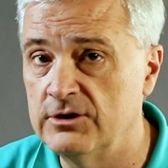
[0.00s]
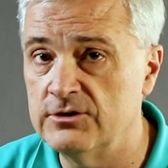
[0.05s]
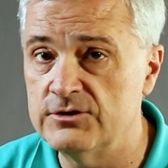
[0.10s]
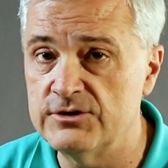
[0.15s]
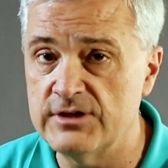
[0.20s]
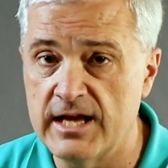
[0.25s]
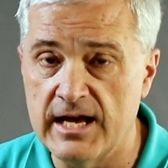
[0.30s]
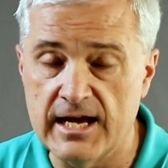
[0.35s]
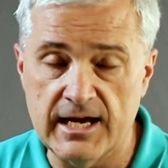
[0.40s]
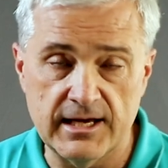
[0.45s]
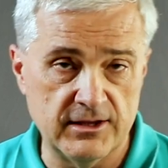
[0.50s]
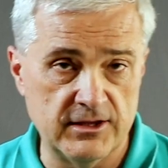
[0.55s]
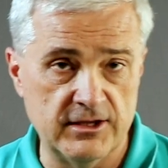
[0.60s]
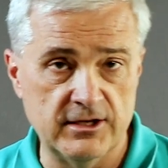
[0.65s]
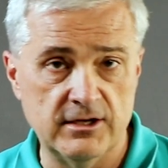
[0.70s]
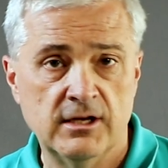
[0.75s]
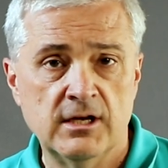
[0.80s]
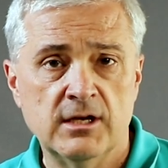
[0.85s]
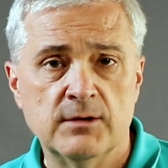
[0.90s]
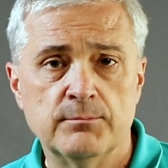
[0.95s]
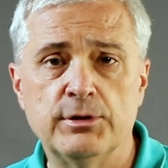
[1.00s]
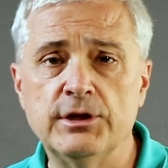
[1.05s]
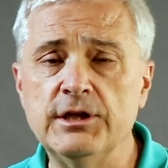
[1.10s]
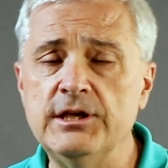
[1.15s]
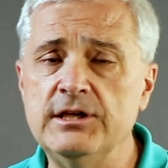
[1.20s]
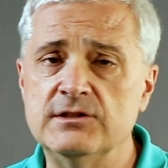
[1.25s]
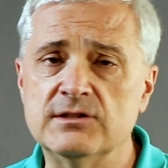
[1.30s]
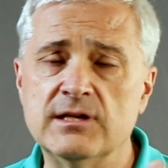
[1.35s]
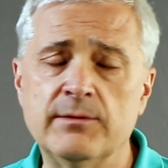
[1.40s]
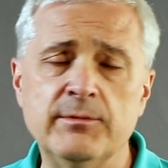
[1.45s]
there's that. The,
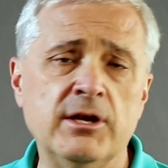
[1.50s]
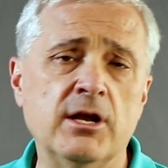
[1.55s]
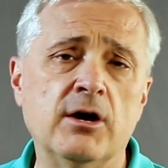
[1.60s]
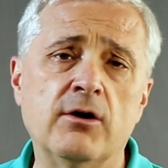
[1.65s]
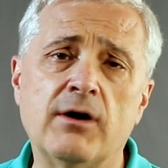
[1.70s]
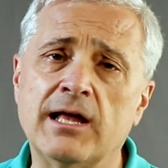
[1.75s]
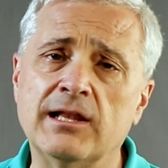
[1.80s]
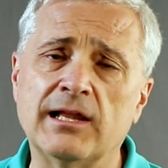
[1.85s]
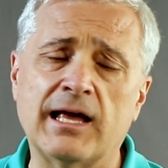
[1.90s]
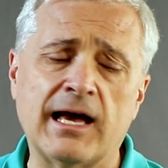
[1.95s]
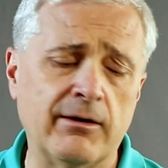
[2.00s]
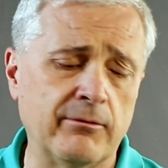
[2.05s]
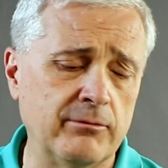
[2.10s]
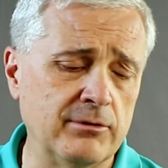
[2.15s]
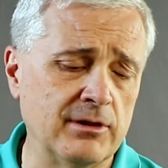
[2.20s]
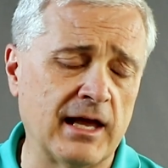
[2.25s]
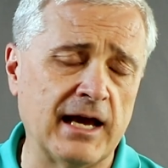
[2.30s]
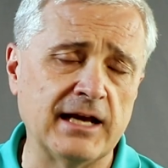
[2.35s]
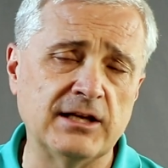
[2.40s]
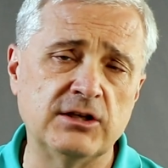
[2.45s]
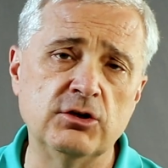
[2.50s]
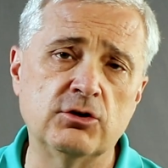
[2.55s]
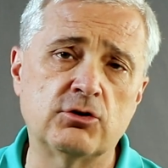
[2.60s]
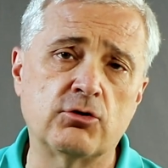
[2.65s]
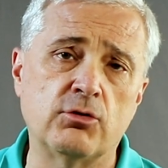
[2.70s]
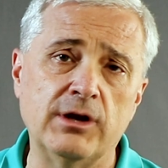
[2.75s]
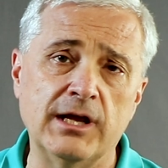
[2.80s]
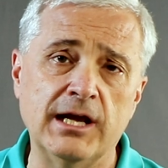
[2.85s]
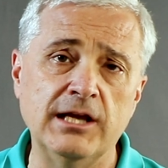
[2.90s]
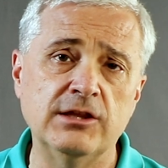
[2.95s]
please let me know. I, I, would like to
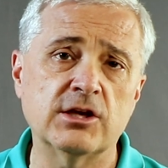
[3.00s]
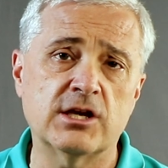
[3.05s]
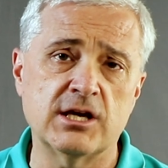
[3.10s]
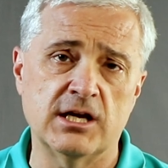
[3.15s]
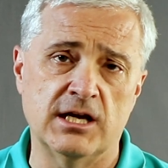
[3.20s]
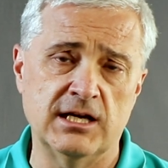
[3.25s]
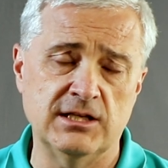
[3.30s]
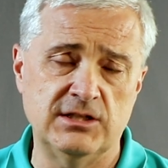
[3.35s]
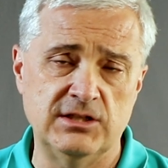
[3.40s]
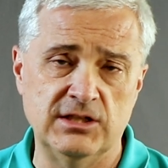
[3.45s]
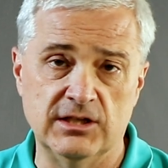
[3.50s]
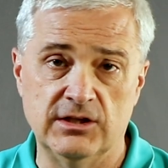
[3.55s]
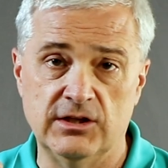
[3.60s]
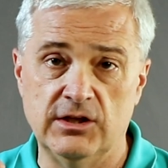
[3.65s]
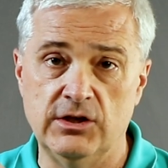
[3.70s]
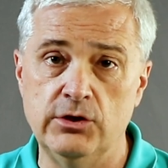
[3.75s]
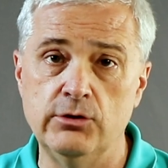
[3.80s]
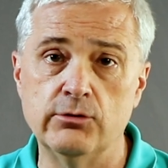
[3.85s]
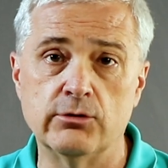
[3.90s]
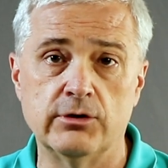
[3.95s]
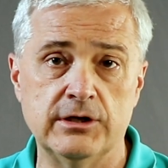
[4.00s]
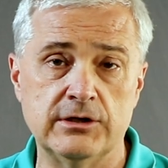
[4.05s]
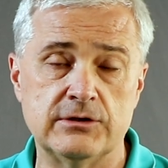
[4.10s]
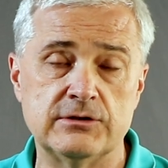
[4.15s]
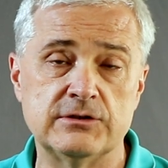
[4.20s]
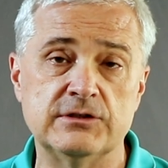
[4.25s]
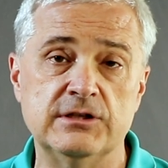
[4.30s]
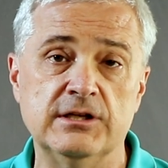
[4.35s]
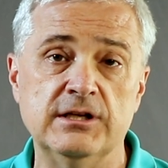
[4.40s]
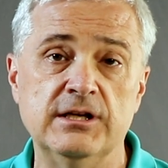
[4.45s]
create the content that you are
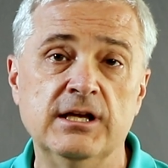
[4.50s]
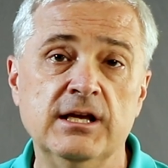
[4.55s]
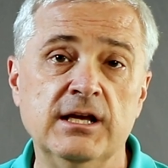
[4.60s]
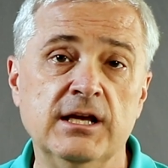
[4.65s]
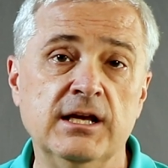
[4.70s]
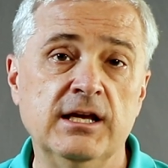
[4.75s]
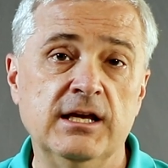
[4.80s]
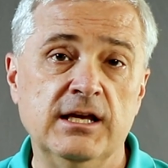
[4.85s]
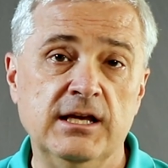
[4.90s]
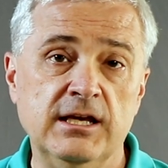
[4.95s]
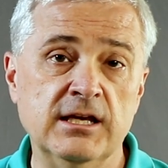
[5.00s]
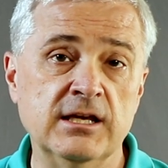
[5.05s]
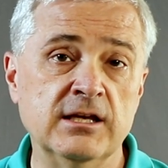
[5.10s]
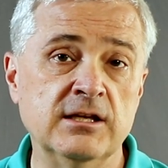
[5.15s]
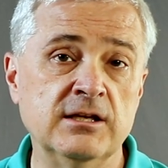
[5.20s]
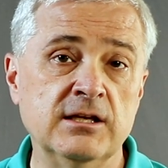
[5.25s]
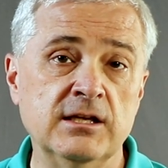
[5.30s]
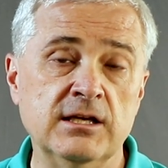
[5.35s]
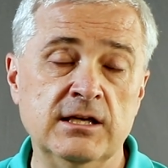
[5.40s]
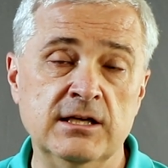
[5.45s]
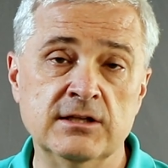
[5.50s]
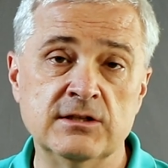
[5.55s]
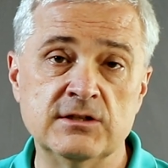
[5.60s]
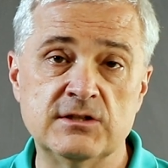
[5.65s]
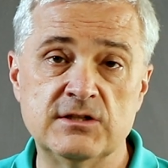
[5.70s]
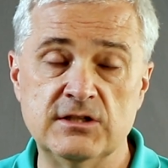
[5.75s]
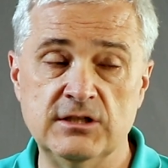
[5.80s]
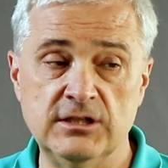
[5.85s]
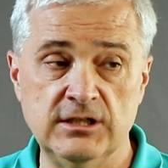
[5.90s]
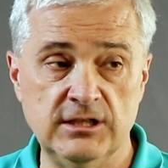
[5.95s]
interested in in
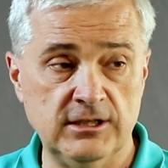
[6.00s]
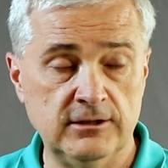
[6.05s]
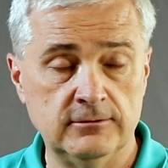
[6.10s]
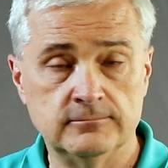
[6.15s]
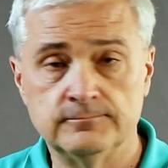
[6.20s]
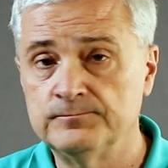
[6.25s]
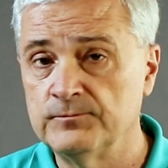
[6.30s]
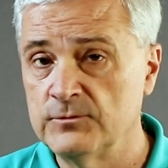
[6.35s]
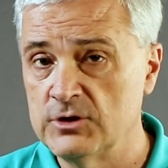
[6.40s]
seeing.